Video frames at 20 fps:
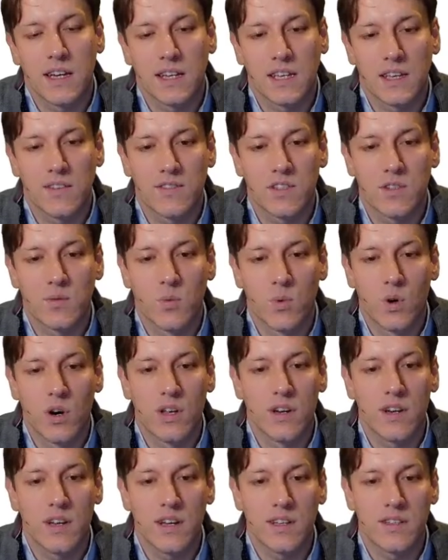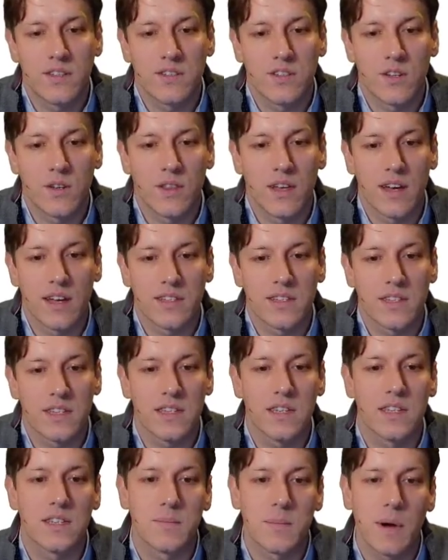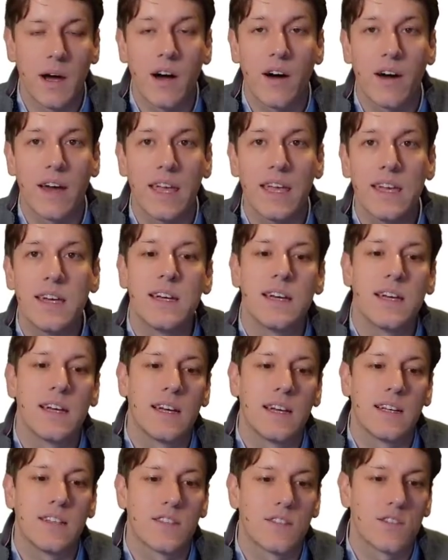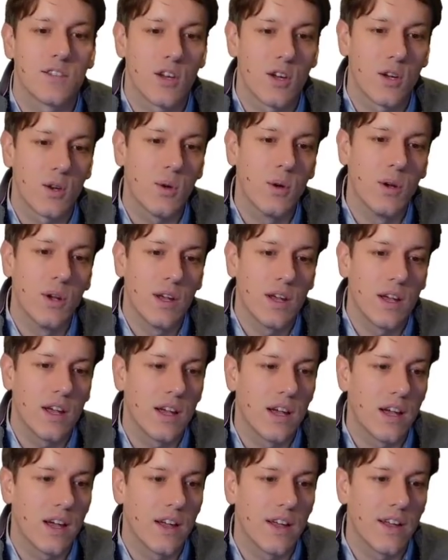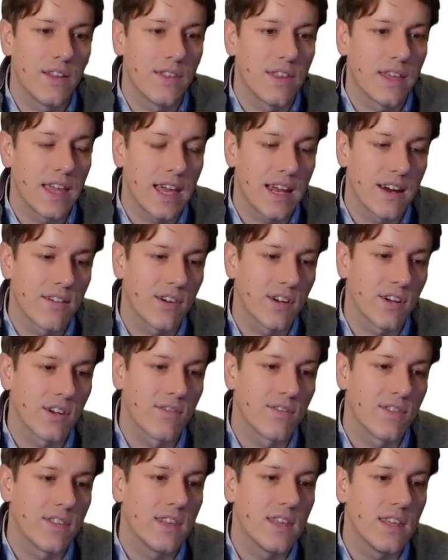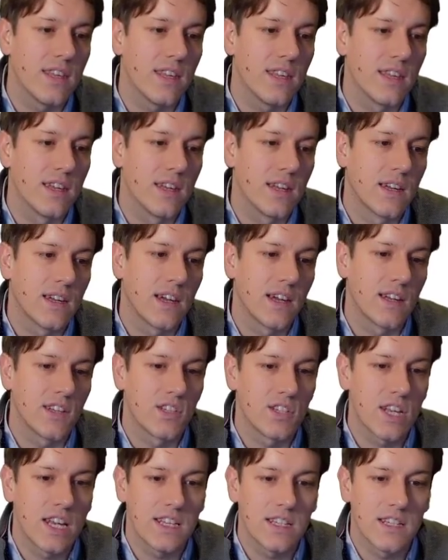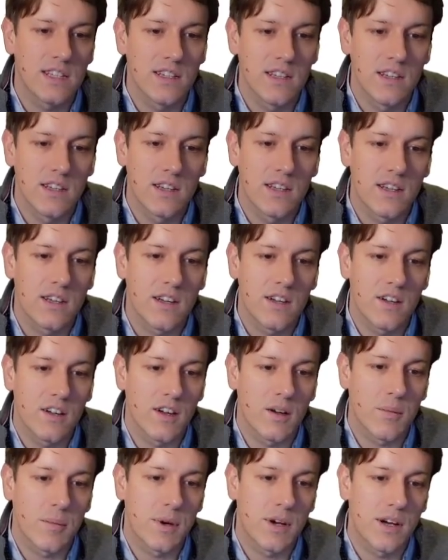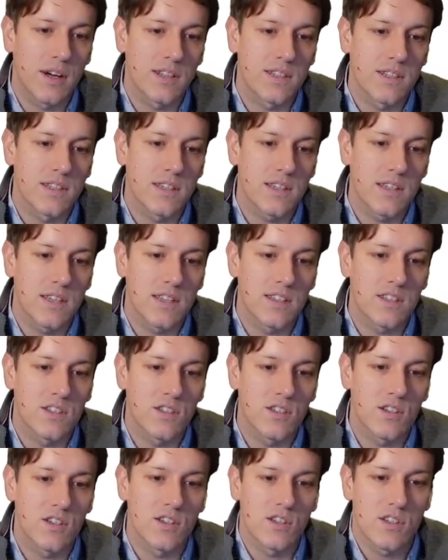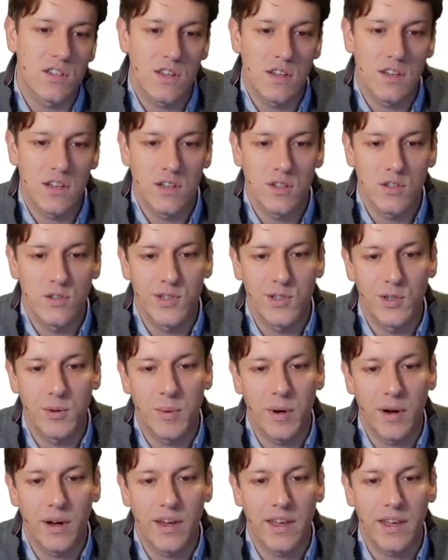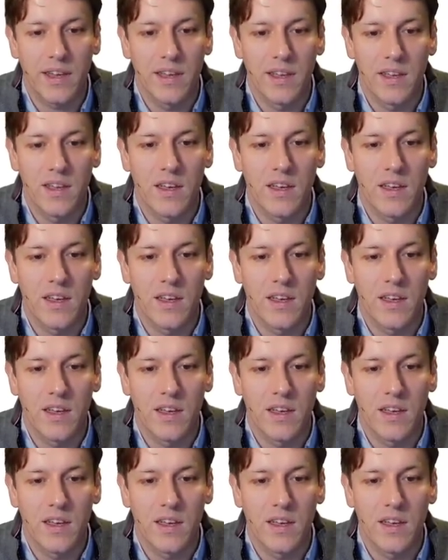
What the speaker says: gives us 1, and so that is pi. And so the area of the shaded part is just 2 pi